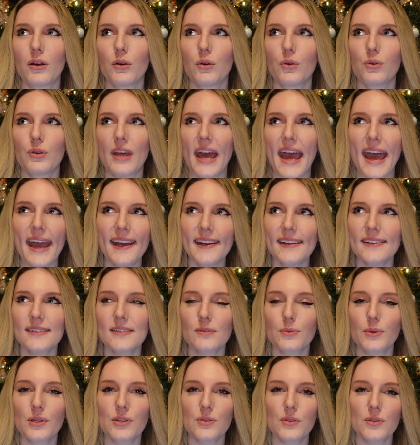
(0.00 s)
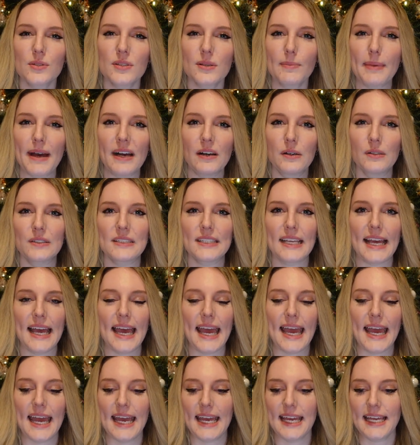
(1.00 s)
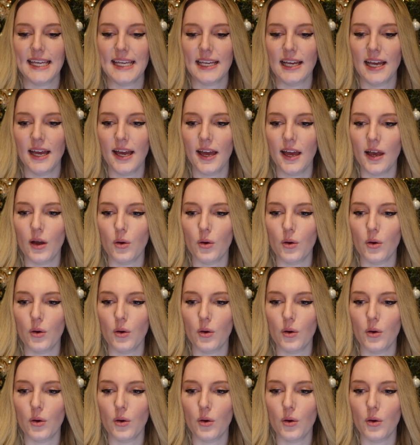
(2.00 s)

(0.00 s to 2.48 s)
called Hex, which is about a